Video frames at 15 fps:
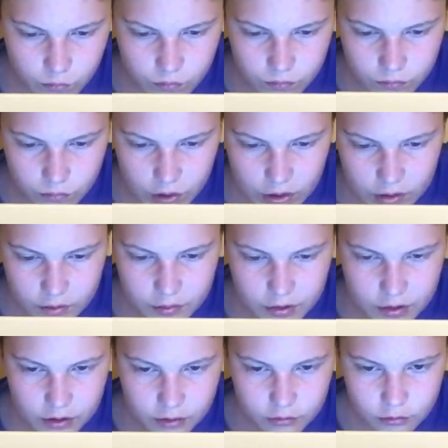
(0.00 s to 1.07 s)
Why is it
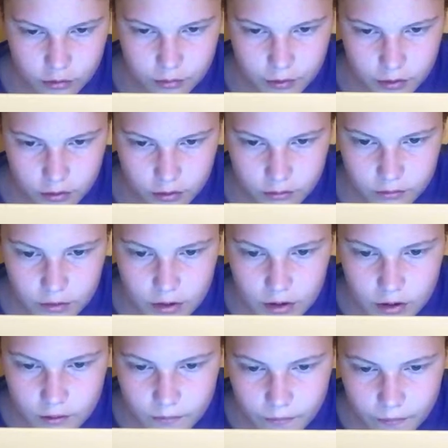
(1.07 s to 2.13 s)
being unresponsive?
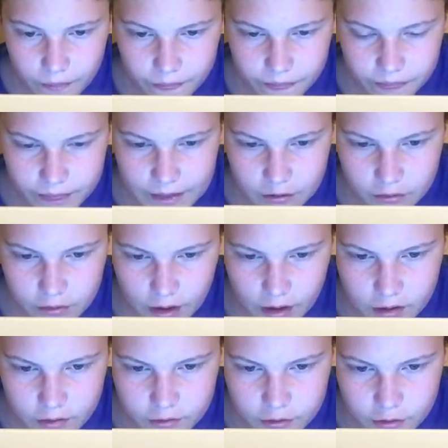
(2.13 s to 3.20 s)
They
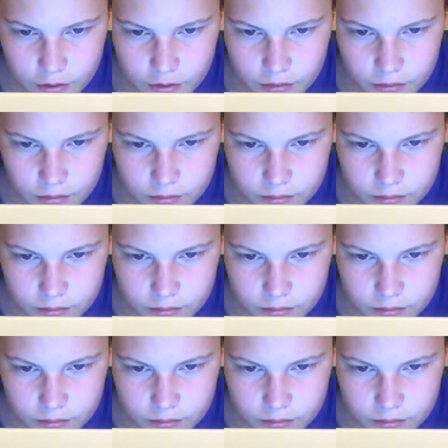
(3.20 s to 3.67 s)
created 2